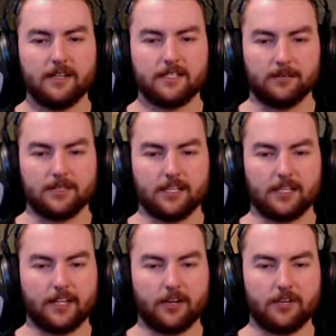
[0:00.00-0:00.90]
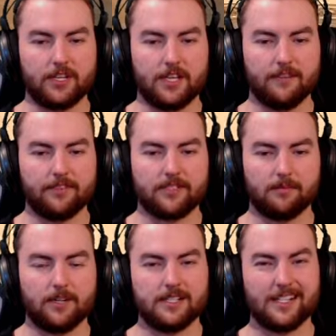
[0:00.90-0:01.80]
Someone's sitting like on here for
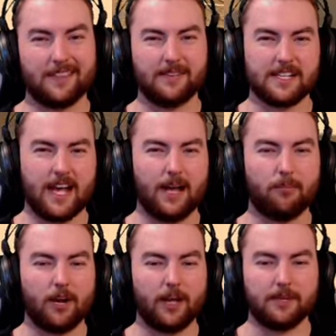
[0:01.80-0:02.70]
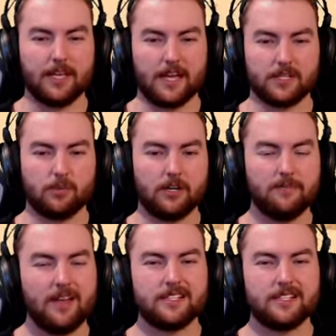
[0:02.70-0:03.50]
some reason. Again, there's a hard point up here as well.